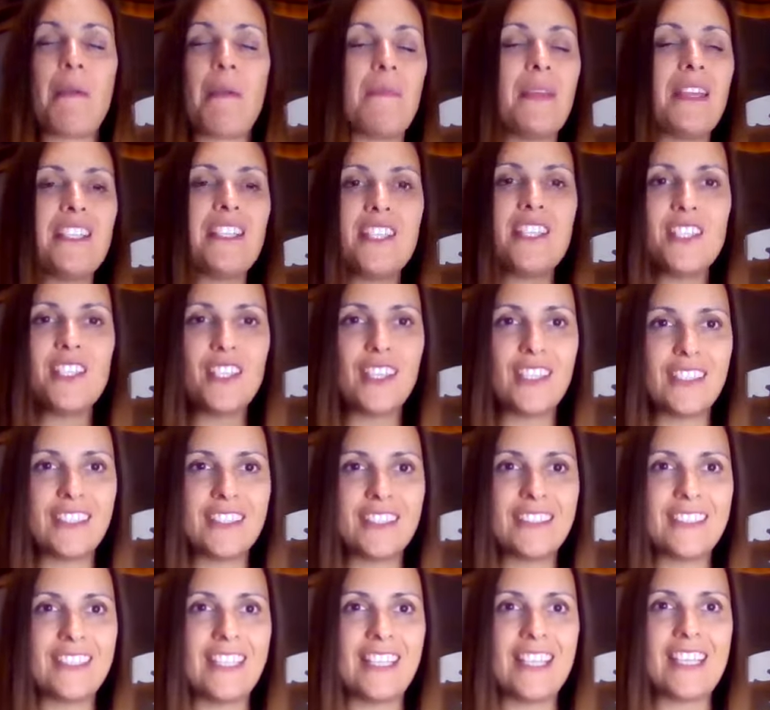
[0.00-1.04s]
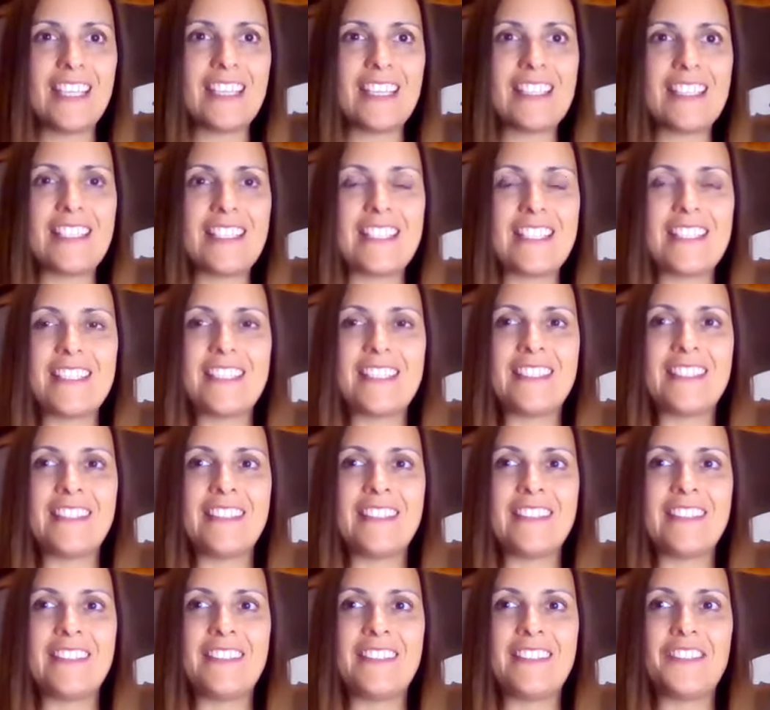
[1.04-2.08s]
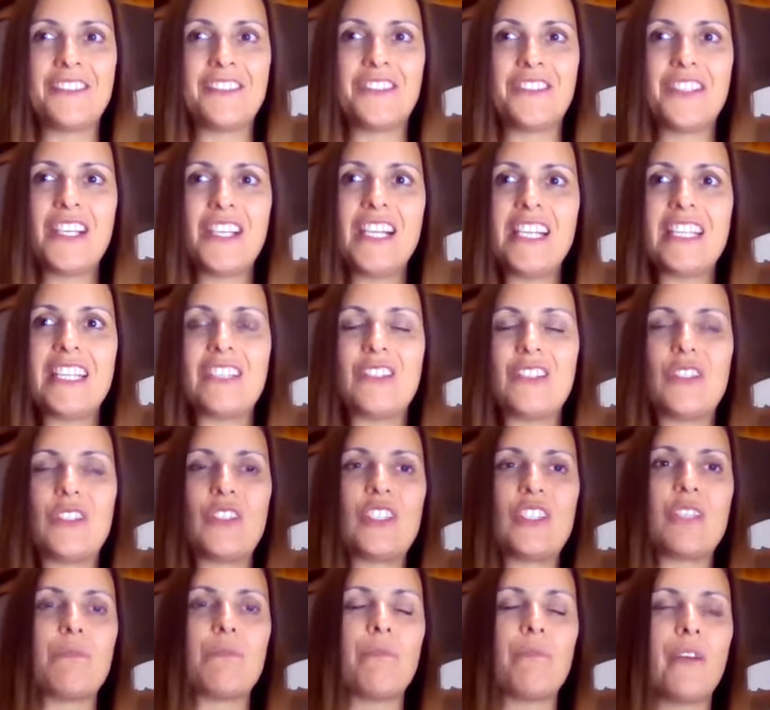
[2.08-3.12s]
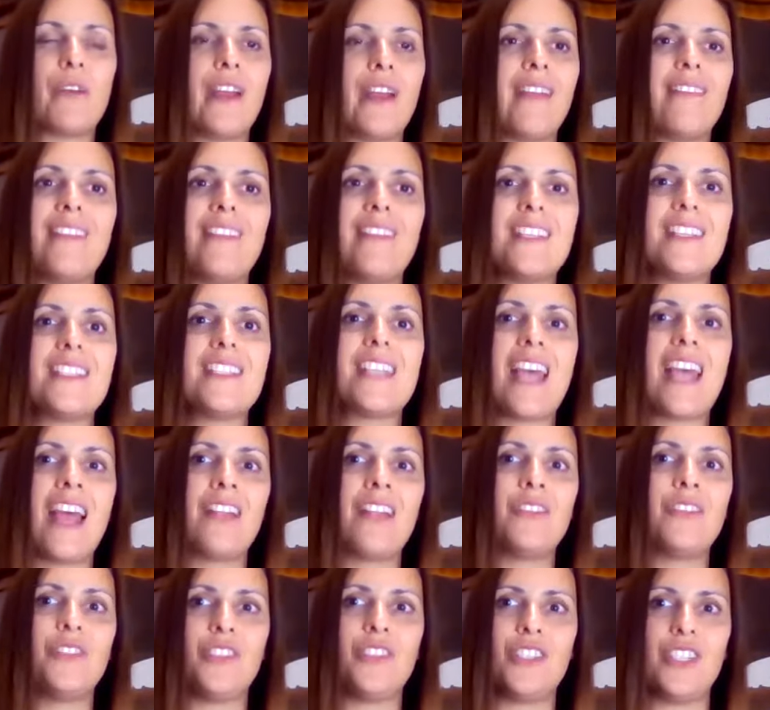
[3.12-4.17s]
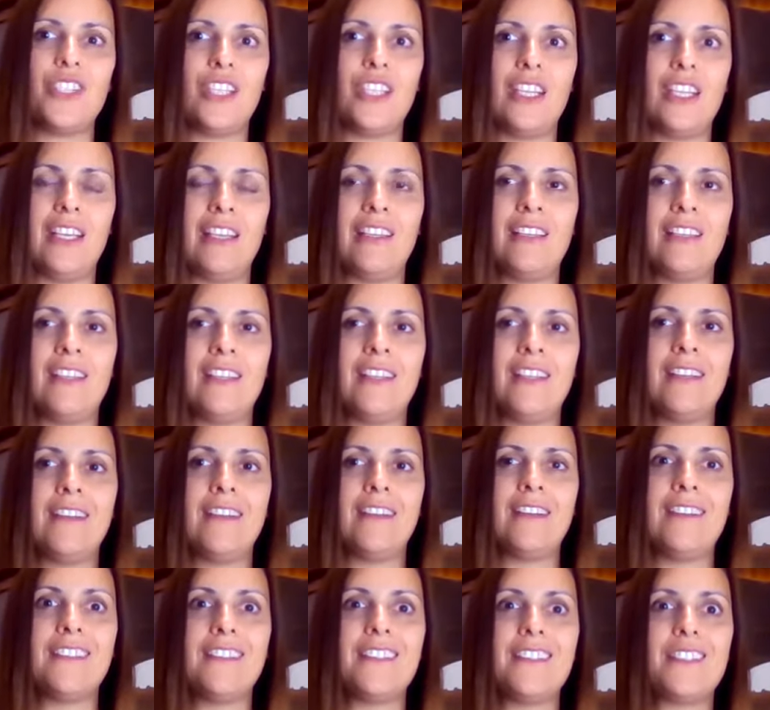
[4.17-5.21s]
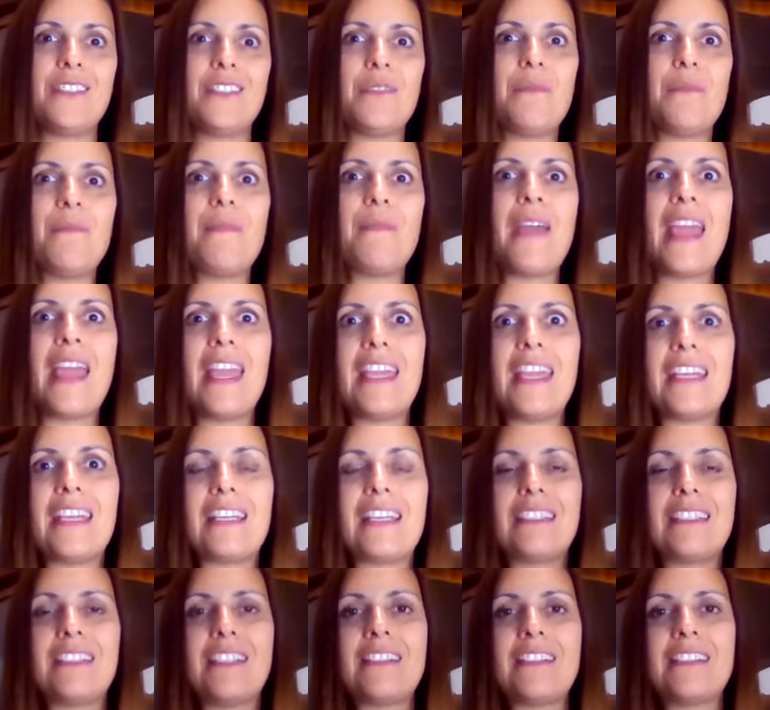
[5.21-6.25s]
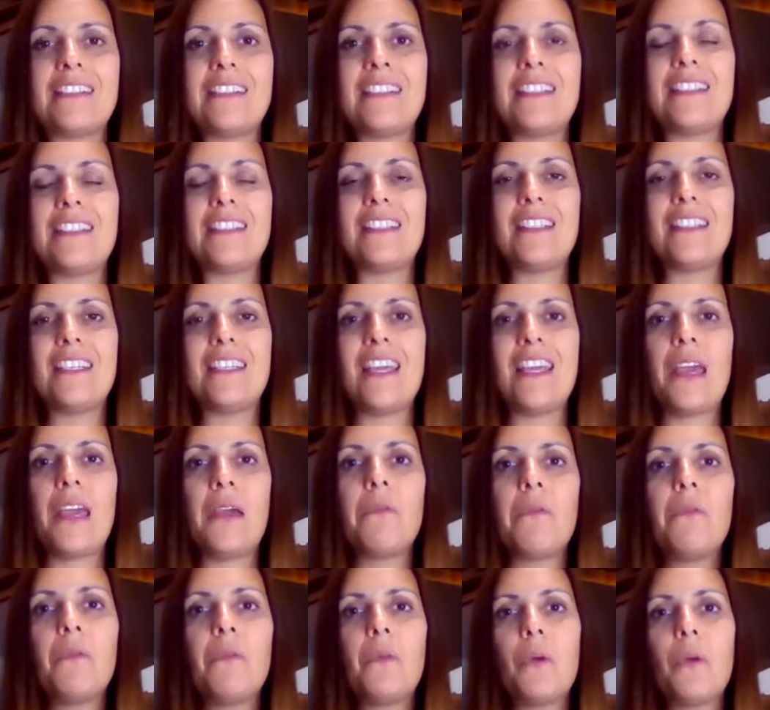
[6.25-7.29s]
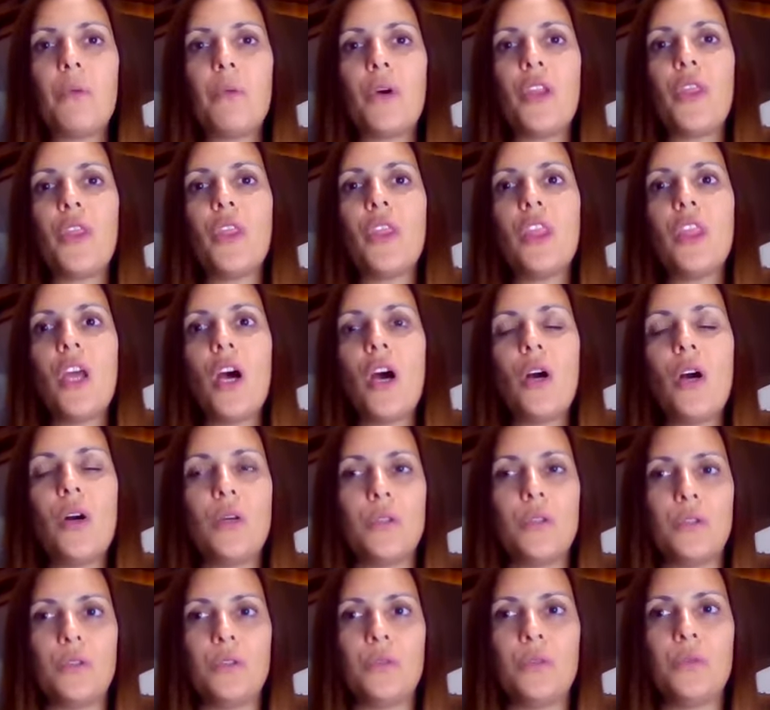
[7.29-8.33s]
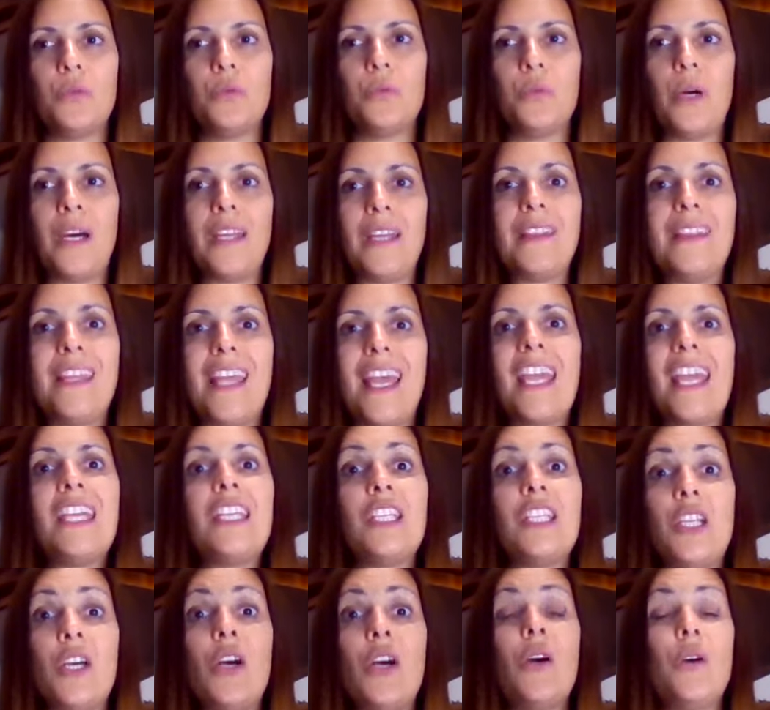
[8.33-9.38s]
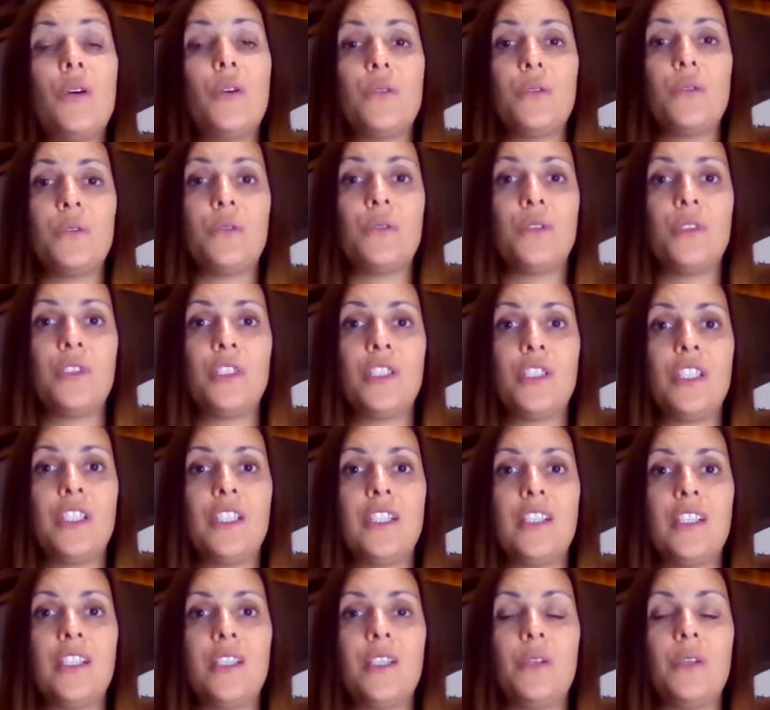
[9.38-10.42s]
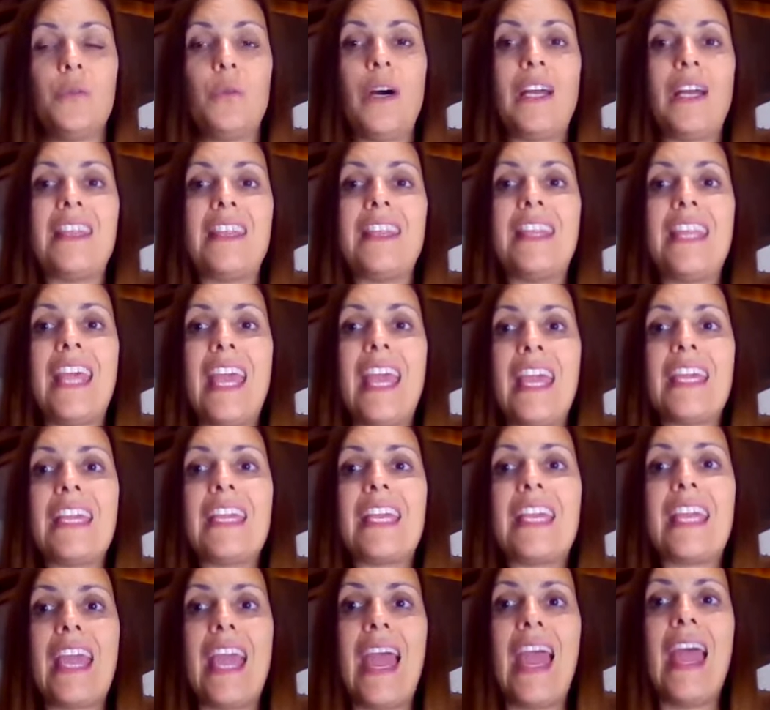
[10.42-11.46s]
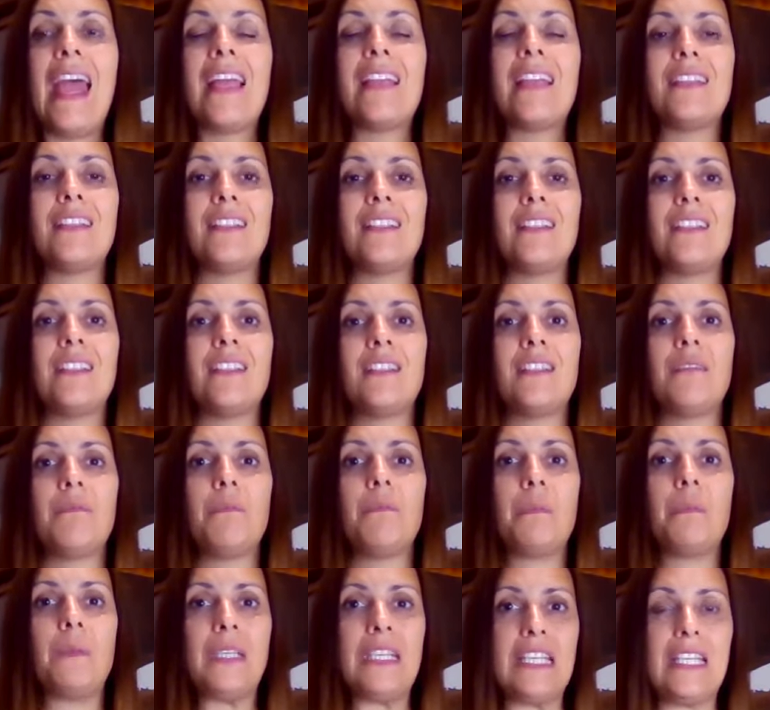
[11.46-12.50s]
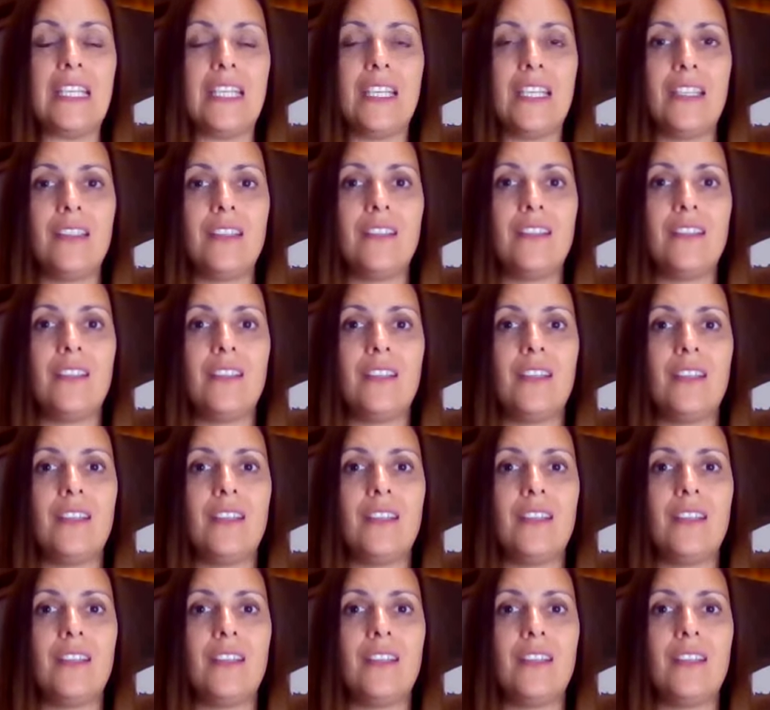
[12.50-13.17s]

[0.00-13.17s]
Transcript: my mission is really to spread this energy, to make everyone know what they know, what they can be,